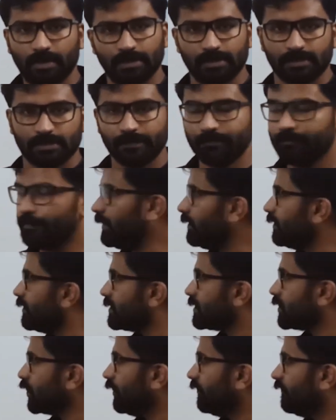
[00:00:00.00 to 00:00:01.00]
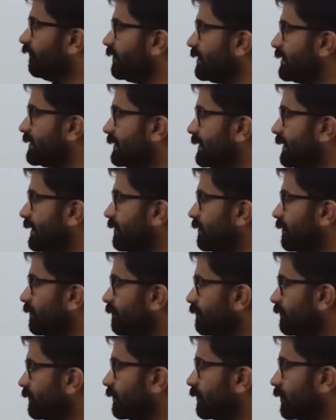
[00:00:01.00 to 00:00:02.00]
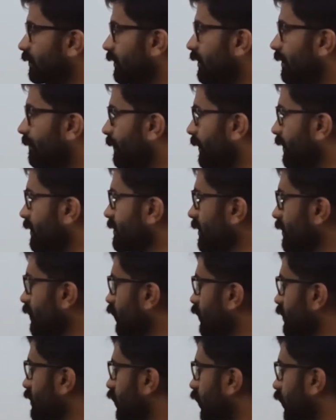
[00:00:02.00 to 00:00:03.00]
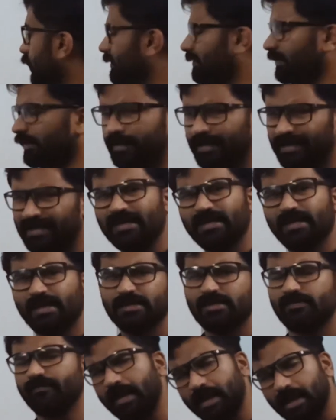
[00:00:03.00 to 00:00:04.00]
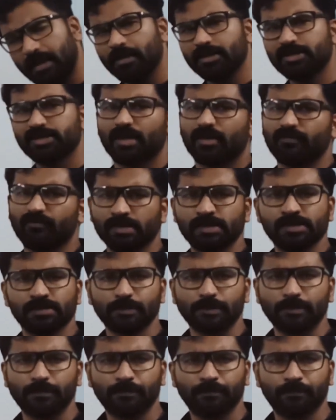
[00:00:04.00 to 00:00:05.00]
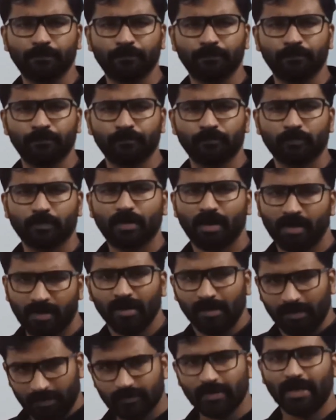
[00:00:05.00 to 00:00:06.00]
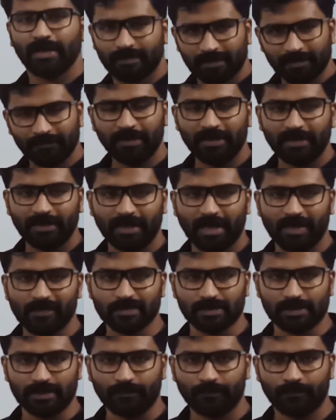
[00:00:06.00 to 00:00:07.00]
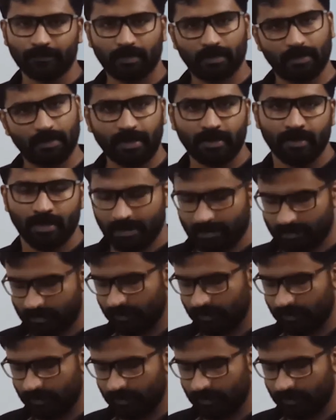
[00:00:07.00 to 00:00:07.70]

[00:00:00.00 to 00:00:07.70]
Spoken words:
Simple. So if we see the person who scored 30, he is very much irreversible, right? So that's the meaning I am saying, right?